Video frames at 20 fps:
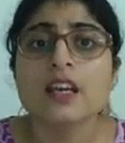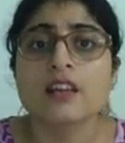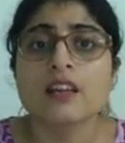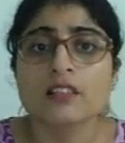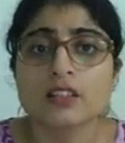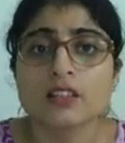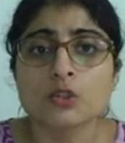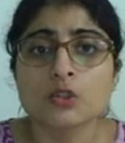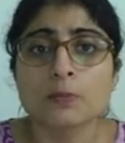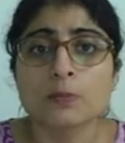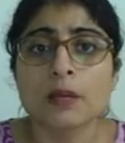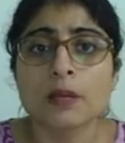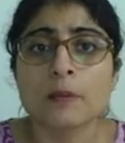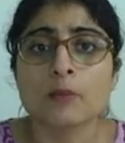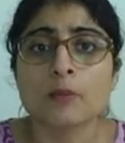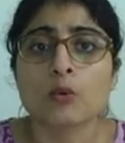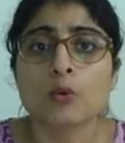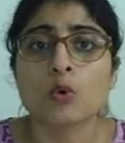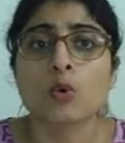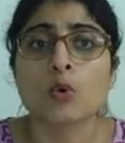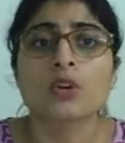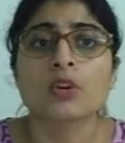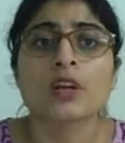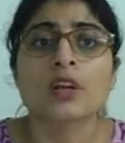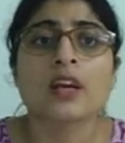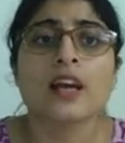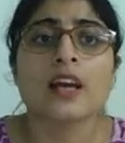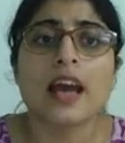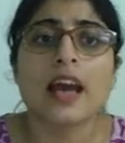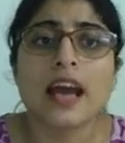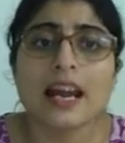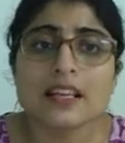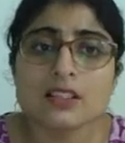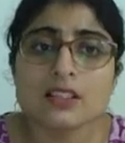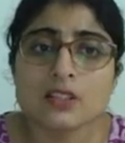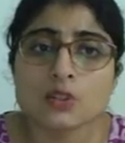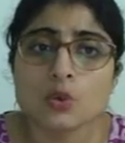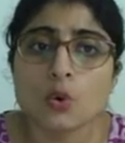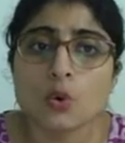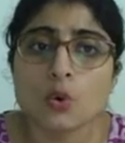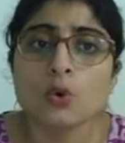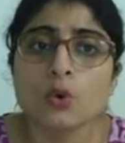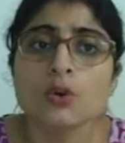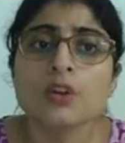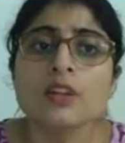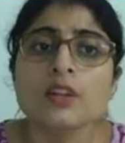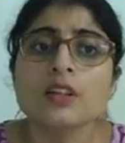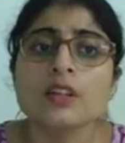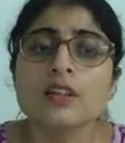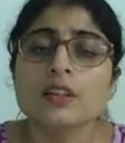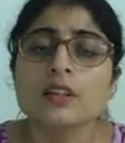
in the Supreme Court. And so